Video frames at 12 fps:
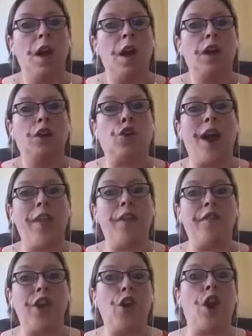Share the
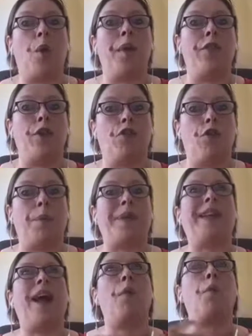video in the group and
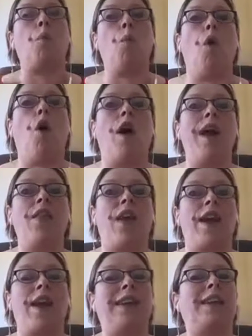tell them why
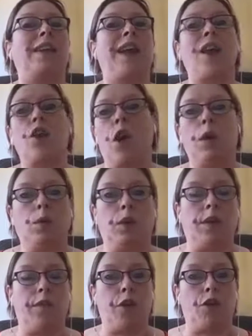they need to take notice
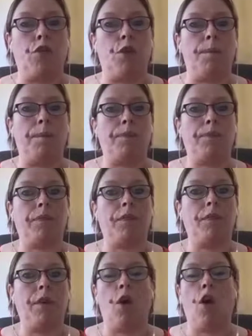of the group.
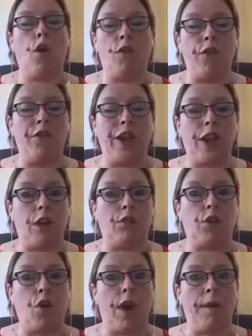of the video,
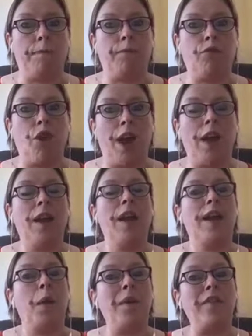sorry, right?
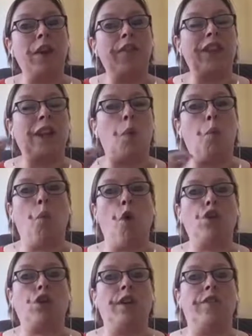Now, even if they don't
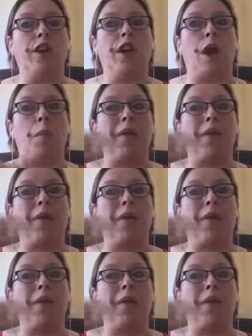watch the video, but